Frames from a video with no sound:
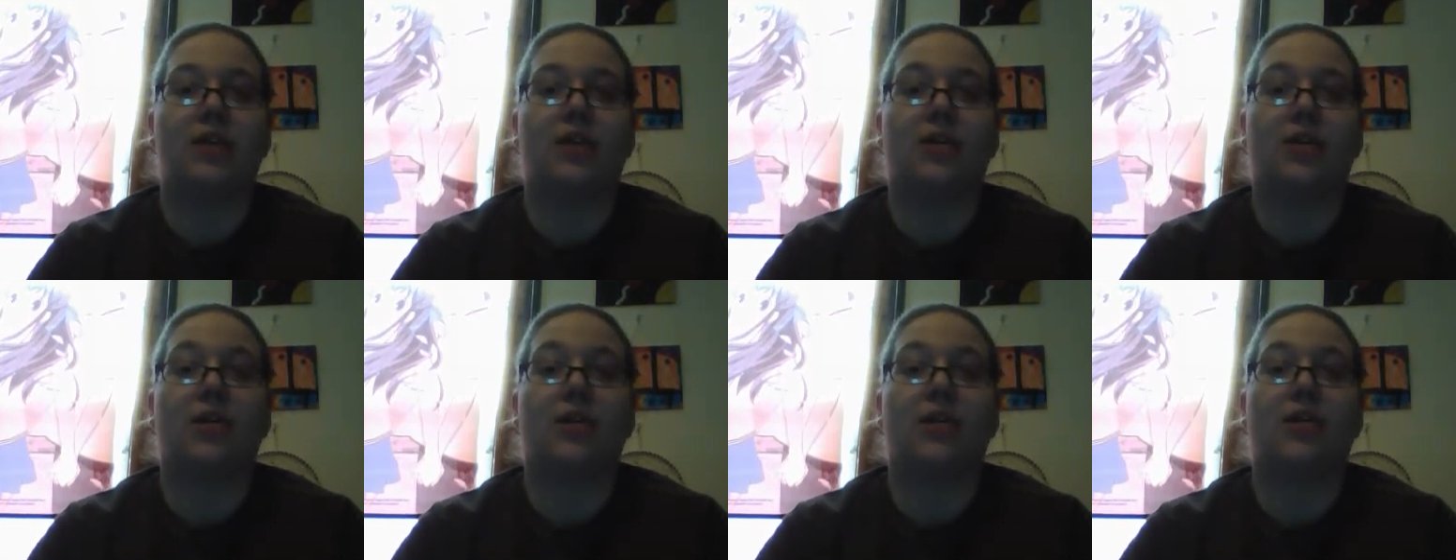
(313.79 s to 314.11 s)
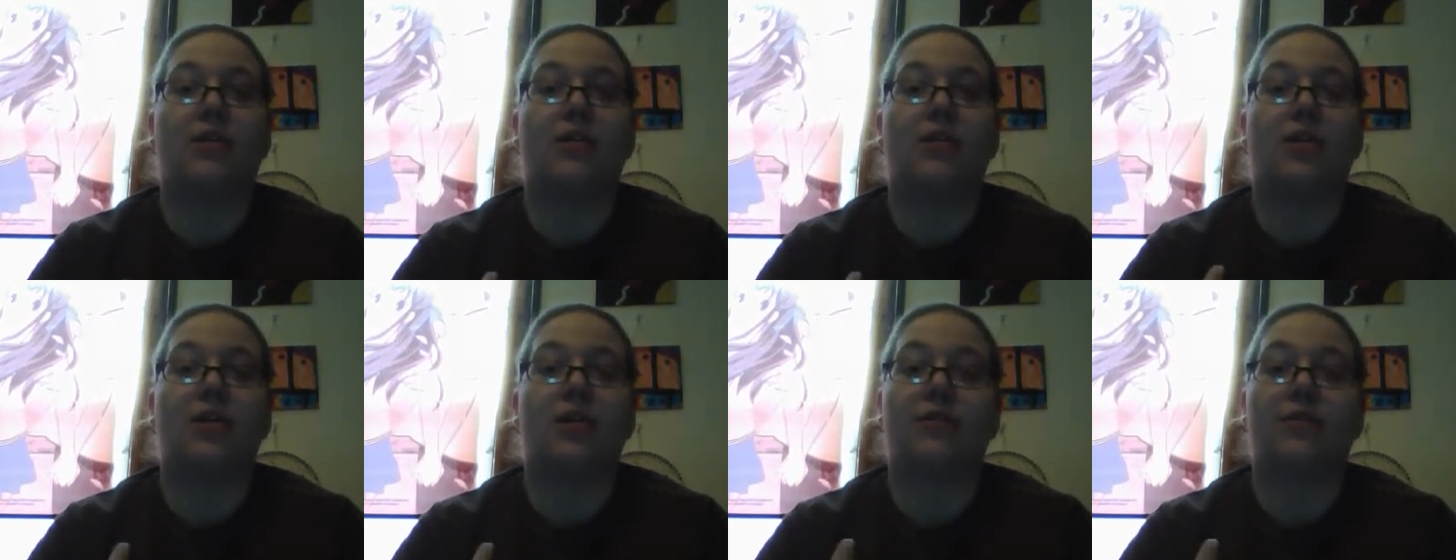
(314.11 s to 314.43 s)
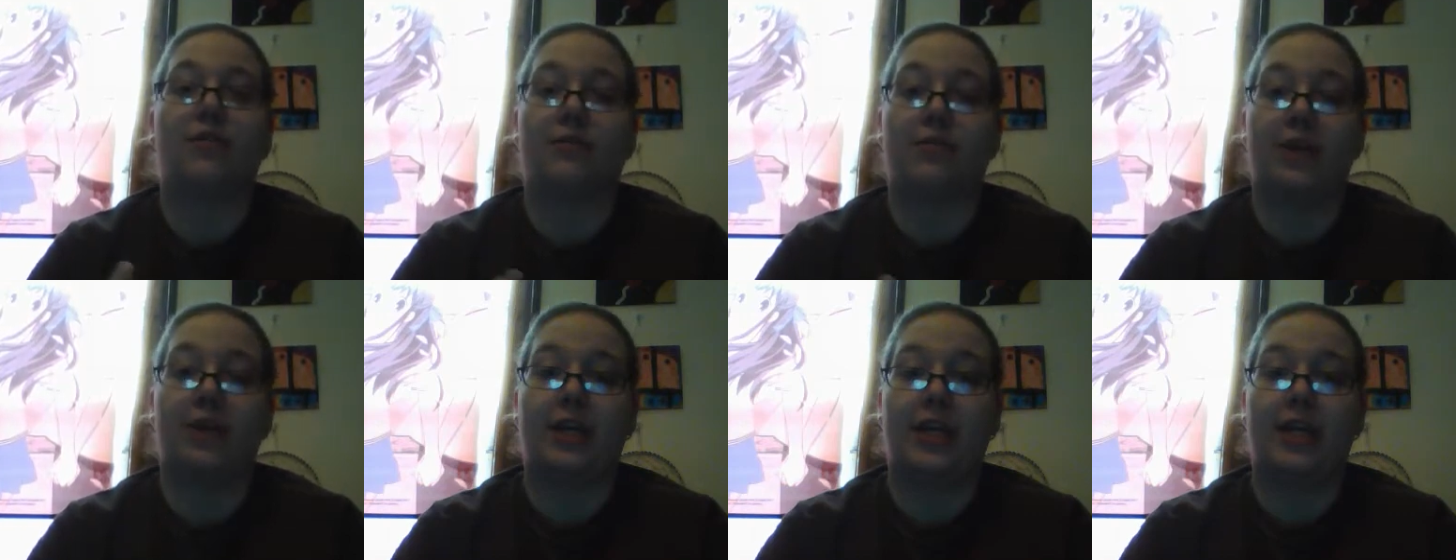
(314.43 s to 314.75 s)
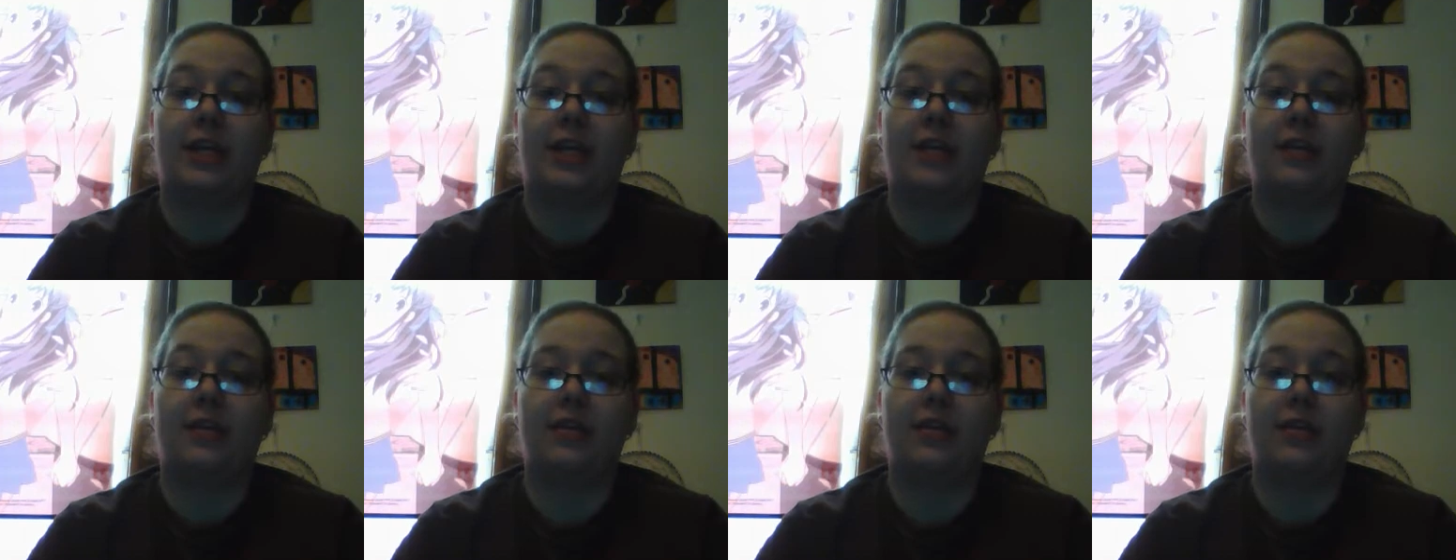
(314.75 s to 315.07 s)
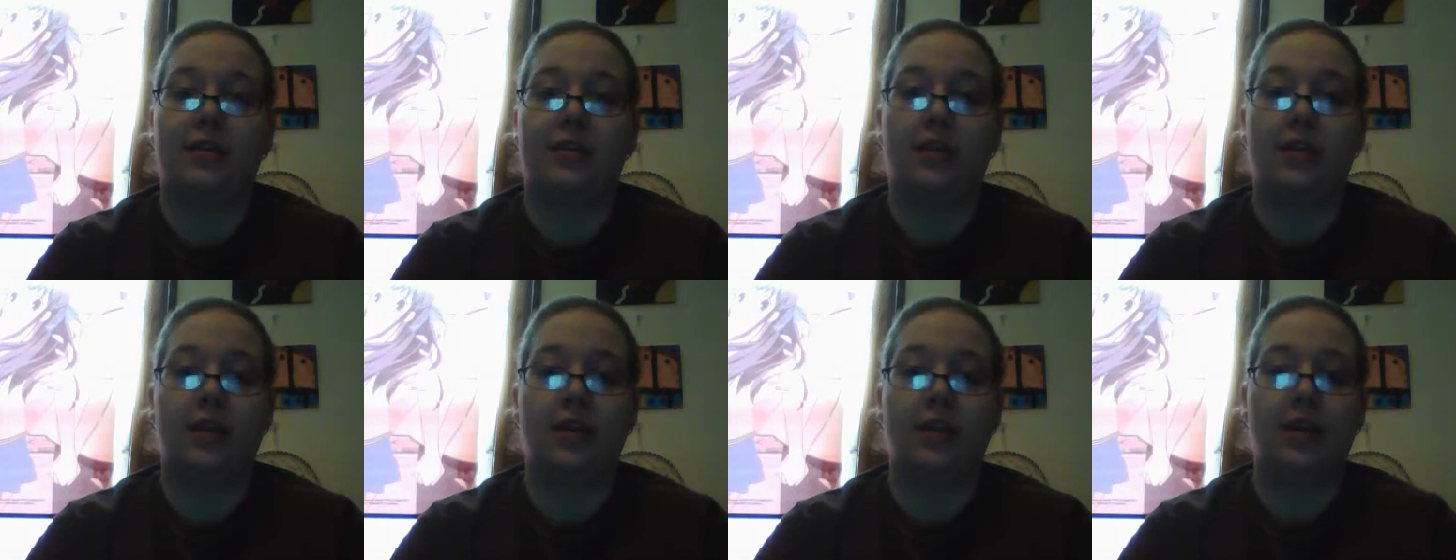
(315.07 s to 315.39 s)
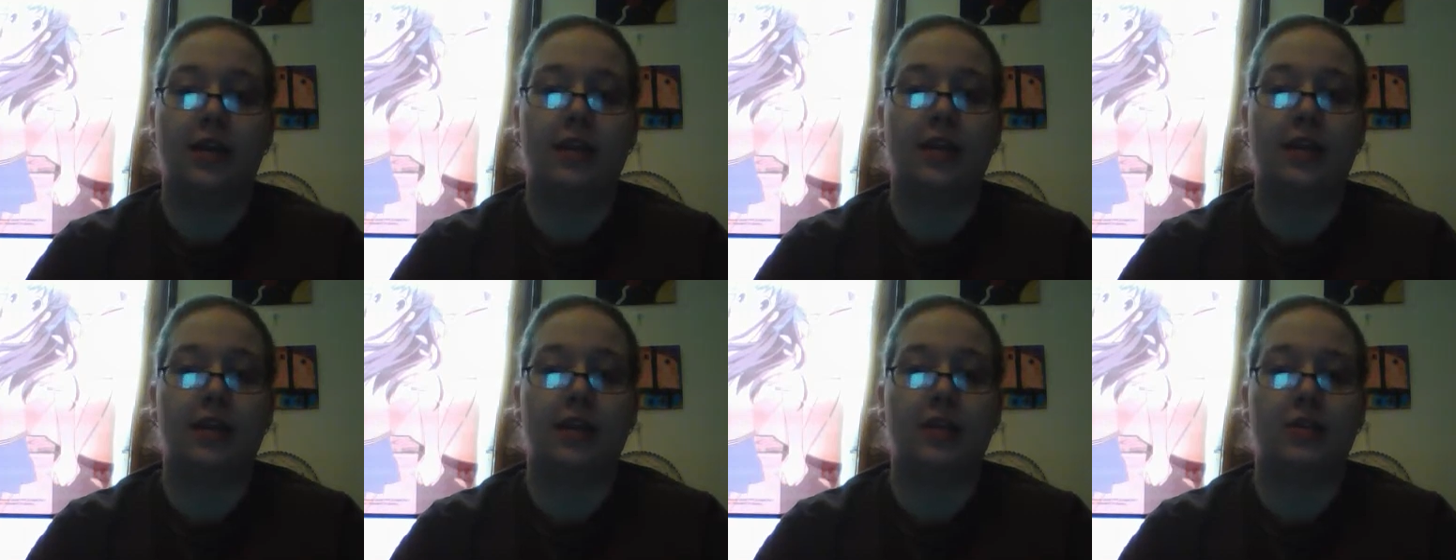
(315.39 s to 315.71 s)
are afraid
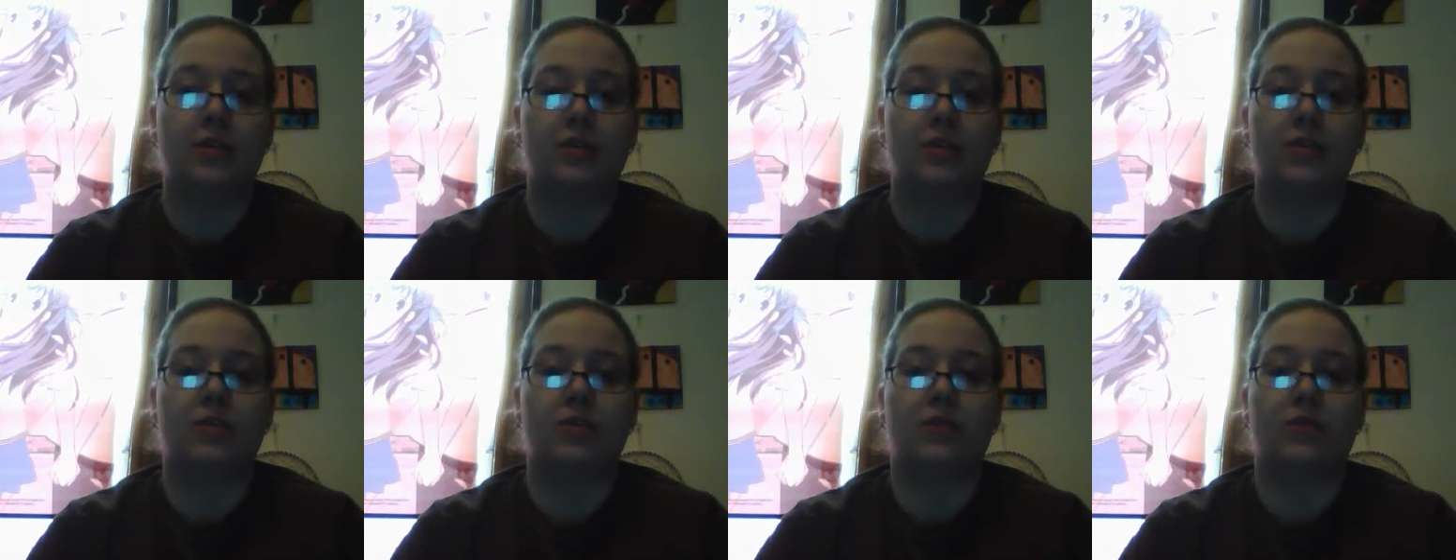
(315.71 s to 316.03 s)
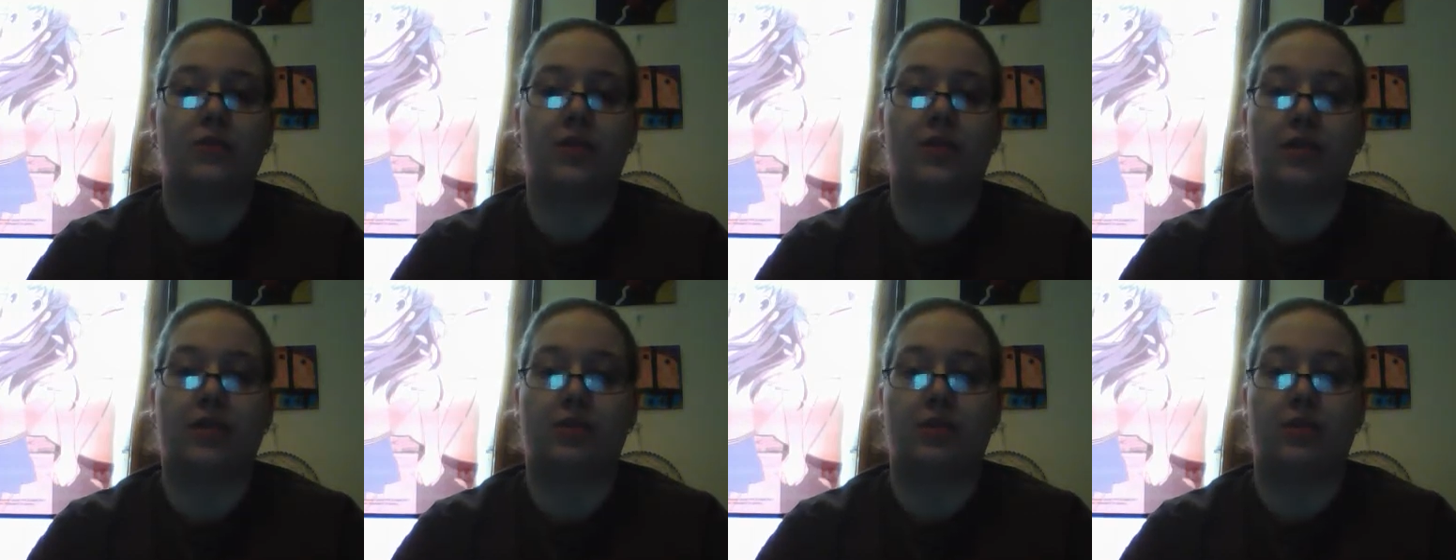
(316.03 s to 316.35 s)
to take